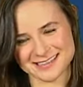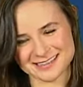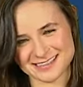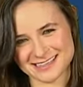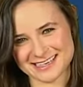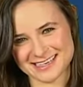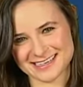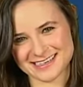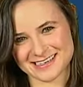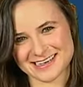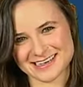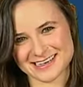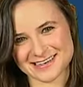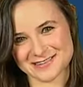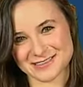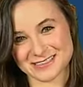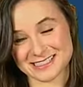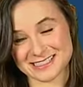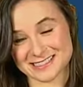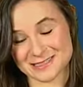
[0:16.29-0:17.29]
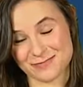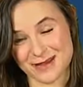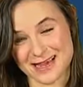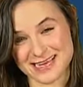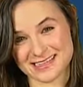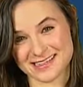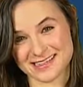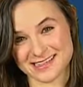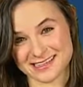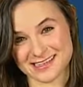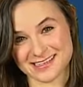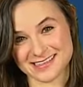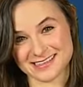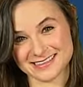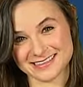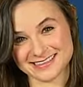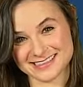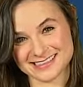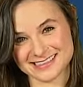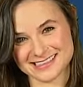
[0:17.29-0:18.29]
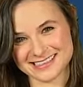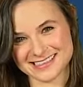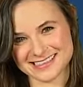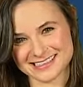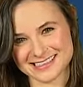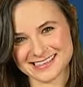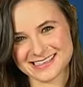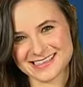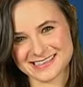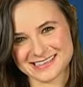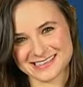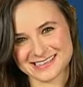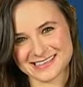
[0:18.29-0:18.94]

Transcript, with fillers: The, the trouble is, the... I know we